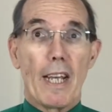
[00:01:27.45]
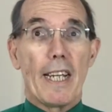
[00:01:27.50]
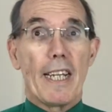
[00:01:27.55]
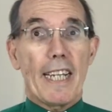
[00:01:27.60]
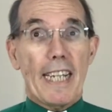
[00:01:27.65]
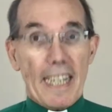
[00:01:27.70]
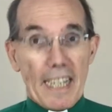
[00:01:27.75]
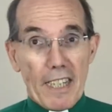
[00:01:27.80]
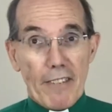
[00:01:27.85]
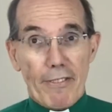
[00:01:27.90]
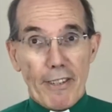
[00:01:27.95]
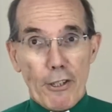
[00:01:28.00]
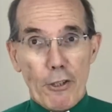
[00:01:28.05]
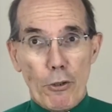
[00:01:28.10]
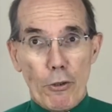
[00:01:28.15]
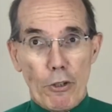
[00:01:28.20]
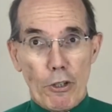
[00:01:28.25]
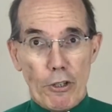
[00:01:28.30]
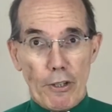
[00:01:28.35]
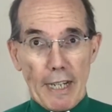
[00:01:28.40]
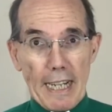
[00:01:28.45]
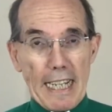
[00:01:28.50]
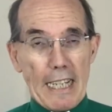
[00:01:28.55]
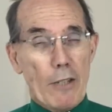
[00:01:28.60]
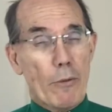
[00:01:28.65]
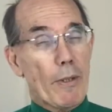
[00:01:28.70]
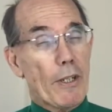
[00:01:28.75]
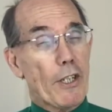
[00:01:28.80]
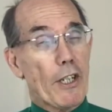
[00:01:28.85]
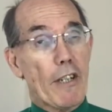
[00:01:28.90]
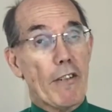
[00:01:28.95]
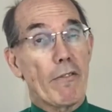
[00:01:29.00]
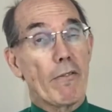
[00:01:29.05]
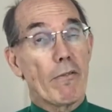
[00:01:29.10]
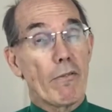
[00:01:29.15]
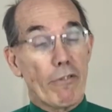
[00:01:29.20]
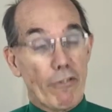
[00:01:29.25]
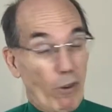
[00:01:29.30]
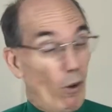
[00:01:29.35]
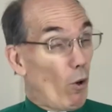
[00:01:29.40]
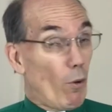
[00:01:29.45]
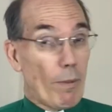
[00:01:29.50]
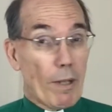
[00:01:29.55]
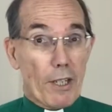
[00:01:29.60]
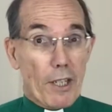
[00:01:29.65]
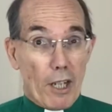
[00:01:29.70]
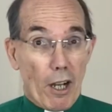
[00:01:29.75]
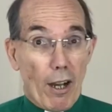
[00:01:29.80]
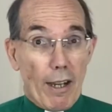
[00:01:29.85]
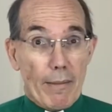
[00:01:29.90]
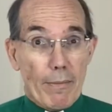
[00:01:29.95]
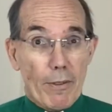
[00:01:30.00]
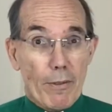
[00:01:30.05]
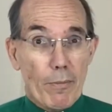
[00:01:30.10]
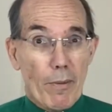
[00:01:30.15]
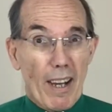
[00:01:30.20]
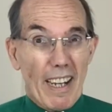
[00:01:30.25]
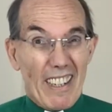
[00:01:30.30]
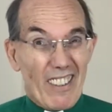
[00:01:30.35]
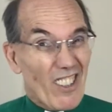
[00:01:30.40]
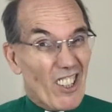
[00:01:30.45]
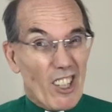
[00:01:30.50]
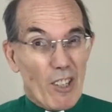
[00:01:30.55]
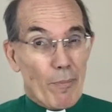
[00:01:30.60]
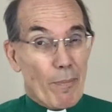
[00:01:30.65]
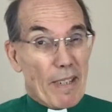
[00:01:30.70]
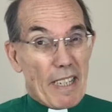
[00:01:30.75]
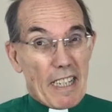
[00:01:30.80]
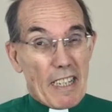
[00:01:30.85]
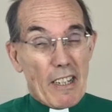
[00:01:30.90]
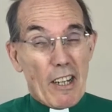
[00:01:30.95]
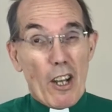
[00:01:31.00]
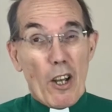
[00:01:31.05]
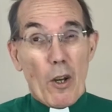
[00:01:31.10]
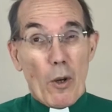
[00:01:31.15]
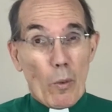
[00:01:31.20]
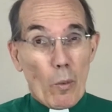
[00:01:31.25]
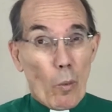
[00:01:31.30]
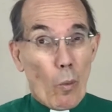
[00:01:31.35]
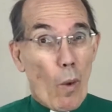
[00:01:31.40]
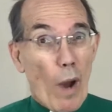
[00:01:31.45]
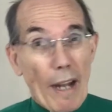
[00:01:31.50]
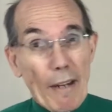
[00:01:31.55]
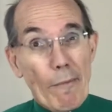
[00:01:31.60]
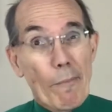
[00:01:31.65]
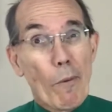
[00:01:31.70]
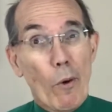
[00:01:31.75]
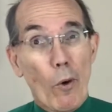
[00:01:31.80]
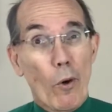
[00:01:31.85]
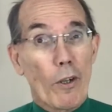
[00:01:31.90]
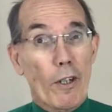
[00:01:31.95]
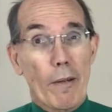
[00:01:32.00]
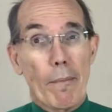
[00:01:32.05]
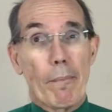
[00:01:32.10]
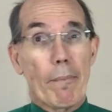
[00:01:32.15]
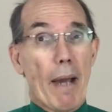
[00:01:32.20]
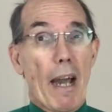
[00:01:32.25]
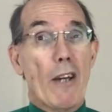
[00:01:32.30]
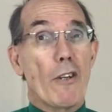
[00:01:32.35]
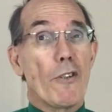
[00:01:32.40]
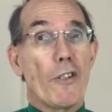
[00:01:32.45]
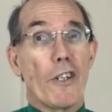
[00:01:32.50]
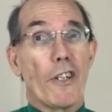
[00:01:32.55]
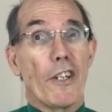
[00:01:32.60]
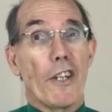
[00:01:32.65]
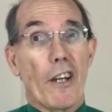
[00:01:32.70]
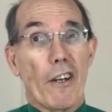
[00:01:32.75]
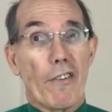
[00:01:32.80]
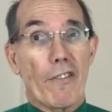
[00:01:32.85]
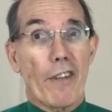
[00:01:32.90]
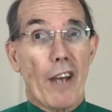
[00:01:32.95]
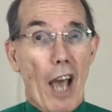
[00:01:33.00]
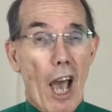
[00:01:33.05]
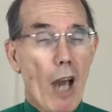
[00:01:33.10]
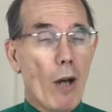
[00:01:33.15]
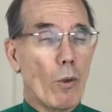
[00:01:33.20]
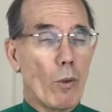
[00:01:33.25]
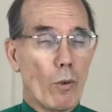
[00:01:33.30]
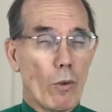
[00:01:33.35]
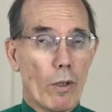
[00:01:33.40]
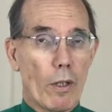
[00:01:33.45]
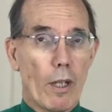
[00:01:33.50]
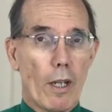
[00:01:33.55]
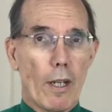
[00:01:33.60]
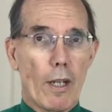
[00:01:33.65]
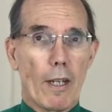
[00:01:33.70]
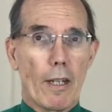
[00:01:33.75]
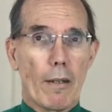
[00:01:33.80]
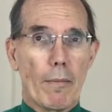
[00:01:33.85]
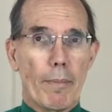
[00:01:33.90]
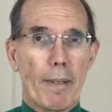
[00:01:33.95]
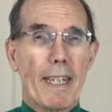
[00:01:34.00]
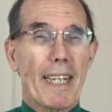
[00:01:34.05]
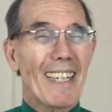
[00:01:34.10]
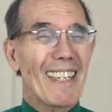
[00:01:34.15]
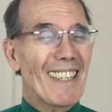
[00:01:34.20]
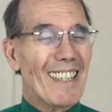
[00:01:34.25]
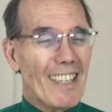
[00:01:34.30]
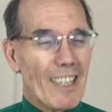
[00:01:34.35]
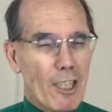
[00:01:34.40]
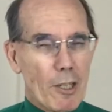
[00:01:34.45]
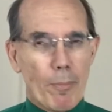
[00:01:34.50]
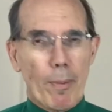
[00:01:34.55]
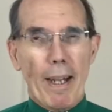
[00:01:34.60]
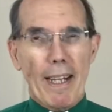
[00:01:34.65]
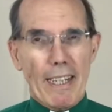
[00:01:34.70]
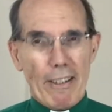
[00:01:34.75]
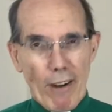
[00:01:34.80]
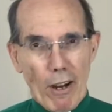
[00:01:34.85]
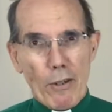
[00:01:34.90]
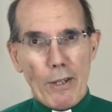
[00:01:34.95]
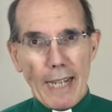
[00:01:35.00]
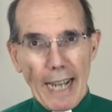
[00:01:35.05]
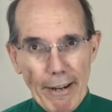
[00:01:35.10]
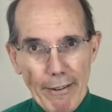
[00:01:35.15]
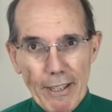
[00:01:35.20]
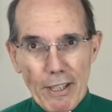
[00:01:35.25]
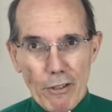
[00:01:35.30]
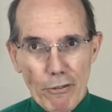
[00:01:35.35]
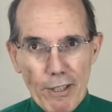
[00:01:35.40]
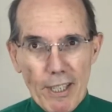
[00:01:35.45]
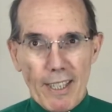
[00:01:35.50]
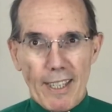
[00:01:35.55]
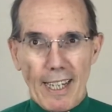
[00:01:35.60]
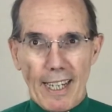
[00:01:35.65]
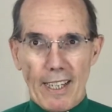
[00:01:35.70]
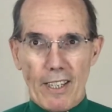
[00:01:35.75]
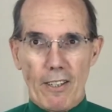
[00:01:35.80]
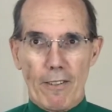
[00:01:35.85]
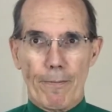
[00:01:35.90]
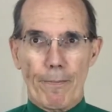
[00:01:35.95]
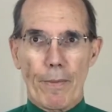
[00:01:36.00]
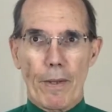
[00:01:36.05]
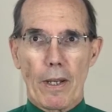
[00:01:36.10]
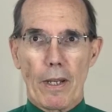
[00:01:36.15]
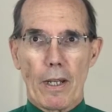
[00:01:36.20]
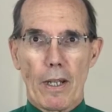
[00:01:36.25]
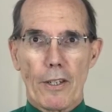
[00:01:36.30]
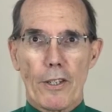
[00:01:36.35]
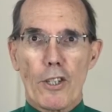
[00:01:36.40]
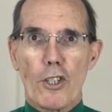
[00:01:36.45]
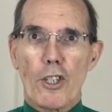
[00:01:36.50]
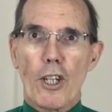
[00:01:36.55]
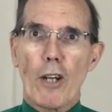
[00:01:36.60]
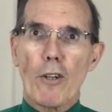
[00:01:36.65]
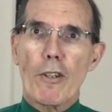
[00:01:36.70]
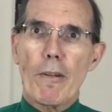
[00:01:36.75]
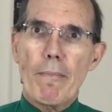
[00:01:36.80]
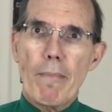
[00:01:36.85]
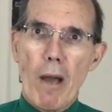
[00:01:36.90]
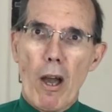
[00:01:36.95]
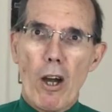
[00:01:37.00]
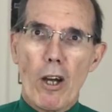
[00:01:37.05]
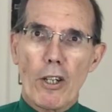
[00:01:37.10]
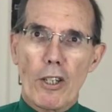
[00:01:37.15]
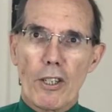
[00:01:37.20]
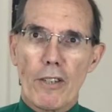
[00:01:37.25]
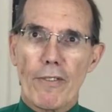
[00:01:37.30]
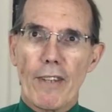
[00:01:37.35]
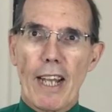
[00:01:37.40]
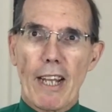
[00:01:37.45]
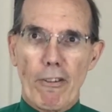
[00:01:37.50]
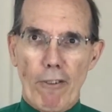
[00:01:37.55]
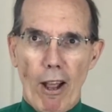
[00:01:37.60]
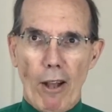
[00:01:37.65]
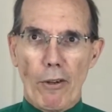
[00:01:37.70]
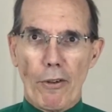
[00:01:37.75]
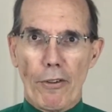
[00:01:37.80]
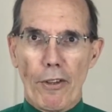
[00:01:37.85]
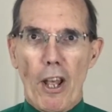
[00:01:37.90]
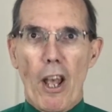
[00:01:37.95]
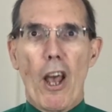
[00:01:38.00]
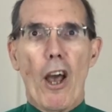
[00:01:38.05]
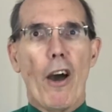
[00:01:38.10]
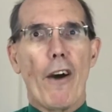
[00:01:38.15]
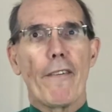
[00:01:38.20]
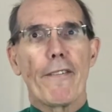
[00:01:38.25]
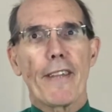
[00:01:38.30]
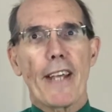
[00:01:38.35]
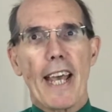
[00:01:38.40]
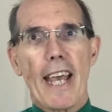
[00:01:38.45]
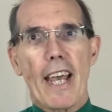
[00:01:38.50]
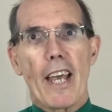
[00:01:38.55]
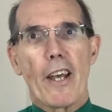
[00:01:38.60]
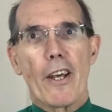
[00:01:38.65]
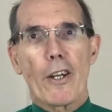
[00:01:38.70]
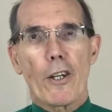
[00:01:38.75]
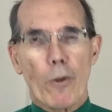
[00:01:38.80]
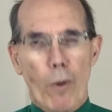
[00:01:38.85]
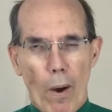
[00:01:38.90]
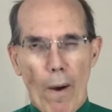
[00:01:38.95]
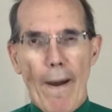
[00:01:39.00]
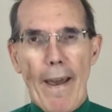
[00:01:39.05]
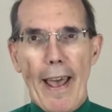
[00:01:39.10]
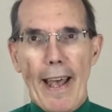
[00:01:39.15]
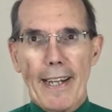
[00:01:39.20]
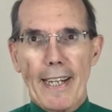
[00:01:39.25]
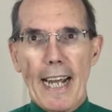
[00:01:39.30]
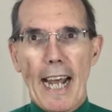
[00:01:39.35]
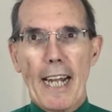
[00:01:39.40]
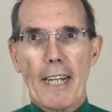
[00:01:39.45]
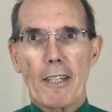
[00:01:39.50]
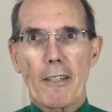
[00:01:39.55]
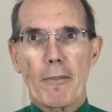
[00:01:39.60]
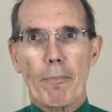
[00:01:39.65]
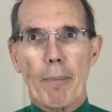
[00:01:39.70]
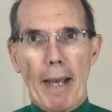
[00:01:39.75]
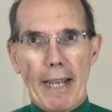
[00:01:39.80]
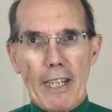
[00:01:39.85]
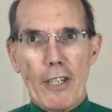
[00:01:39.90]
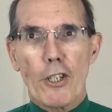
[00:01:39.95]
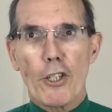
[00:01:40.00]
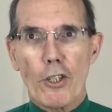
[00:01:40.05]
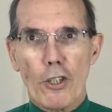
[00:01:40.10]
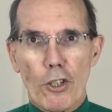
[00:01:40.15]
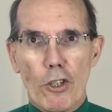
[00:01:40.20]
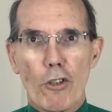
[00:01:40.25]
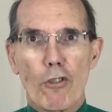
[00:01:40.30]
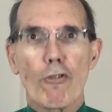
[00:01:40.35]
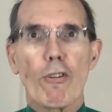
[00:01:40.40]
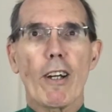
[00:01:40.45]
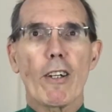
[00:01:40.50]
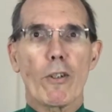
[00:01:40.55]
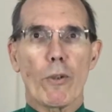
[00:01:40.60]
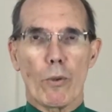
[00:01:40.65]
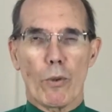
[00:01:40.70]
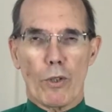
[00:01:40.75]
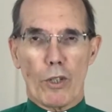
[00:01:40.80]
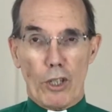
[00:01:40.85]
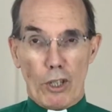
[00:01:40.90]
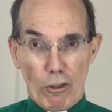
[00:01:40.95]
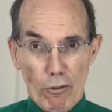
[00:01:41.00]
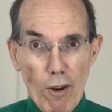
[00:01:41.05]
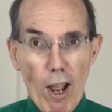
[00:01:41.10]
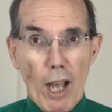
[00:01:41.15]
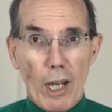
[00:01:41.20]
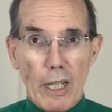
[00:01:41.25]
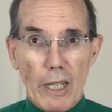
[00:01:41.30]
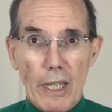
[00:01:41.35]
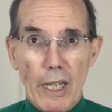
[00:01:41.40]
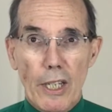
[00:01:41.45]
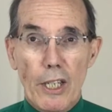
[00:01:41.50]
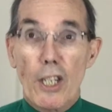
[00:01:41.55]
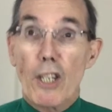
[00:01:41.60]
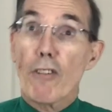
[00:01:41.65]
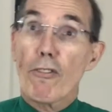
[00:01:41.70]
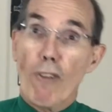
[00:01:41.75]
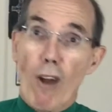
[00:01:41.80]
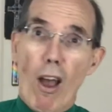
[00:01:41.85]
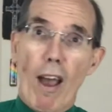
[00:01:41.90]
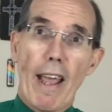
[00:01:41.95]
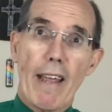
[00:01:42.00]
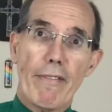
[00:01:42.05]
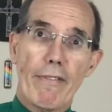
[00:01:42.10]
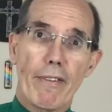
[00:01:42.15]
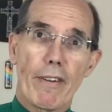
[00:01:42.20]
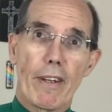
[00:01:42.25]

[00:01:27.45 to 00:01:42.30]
Individual trees, which in former times might have just been one more component of the whole, begin to display their own characteristics, to show the marks of their growth, of their quiet and patient struggle to grow, to thrive